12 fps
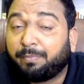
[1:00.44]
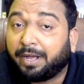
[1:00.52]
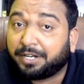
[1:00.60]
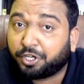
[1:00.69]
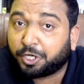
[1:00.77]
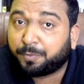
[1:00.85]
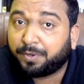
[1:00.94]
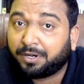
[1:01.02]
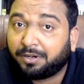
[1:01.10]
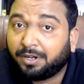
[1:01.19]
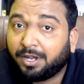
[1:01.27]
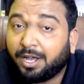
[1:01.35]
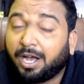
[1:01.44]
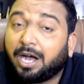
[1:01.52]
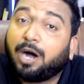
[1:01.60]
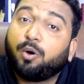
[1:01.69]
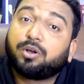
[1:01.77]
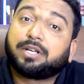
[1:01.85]
by Shakespeare,
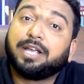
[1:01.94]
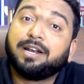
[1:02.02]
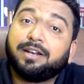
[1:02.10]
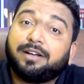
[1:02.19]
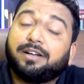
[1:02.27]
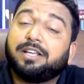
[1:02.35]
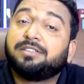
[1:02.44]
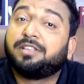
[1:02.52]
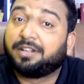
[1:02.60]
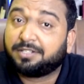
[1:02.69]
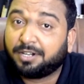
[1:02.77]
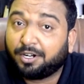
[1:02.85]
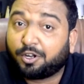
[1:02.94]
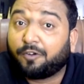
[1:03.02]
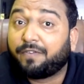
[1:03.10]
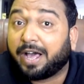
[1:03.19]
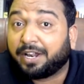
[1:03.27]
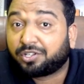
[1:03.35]
how King Lear is the result
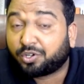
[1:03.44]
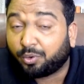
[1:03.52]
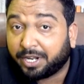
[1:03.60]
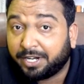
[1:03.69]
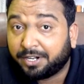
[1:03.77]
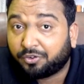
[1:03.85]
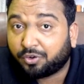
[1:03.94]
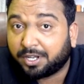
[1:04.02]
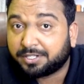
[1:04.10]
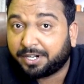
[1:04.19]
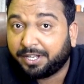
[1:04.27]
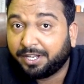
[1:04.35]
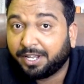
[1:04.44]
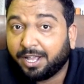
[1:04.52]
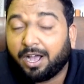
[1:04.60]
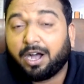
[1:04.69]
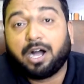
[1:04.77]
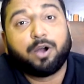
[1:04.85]
of Aristotelian tragedy,
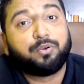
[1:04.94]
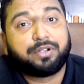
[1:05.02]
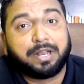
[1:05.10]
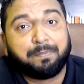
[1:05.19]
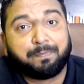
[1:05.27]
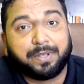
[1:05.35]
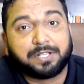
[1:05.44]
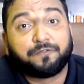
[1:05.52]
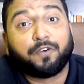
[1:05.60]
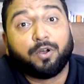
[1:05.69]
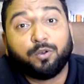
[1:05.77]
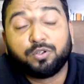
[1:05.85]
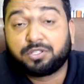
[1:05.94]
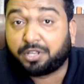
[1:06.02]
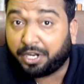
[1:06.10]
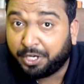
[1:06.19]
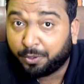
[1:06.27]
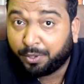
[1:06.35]
how Tempest follows
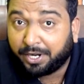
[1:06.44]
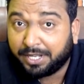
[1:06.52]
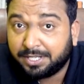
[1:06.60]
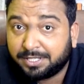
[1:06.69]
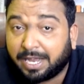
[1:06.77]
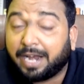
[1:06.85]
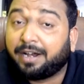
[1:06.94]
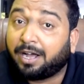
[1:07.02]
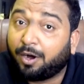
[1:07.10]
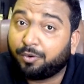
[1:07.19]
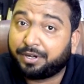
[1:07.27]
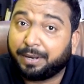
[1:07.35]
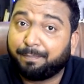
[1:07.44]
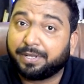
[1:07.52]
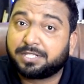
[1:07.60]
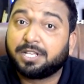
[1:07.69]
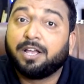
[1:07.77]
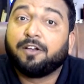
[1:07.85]
three unities, and how
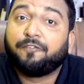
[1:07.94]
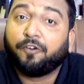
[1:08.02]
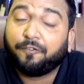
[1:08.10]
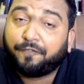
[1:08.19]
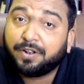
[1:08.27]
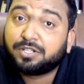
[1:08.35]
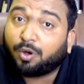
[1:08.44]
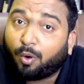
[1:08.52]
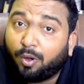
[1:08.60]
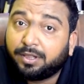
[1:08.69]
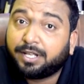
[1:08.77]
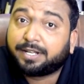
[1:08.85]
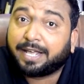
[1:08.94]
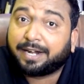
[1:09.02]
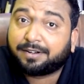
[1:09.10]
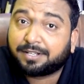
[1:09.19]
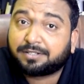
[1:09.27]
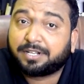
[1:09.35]
Tempest fulfills all the
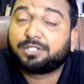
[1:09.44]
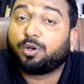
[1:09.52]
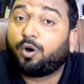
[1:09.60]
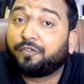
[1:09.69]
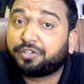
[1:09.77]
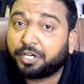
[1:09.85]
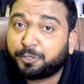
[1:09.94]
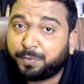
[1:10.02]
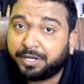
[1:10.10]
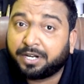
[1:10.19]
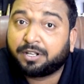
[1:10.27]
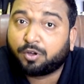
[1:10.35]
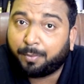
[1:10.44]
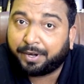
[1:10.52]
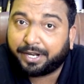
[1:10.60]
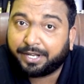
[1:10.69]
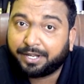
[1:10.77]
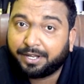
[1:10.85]
characteristics of Shakespearean comedy.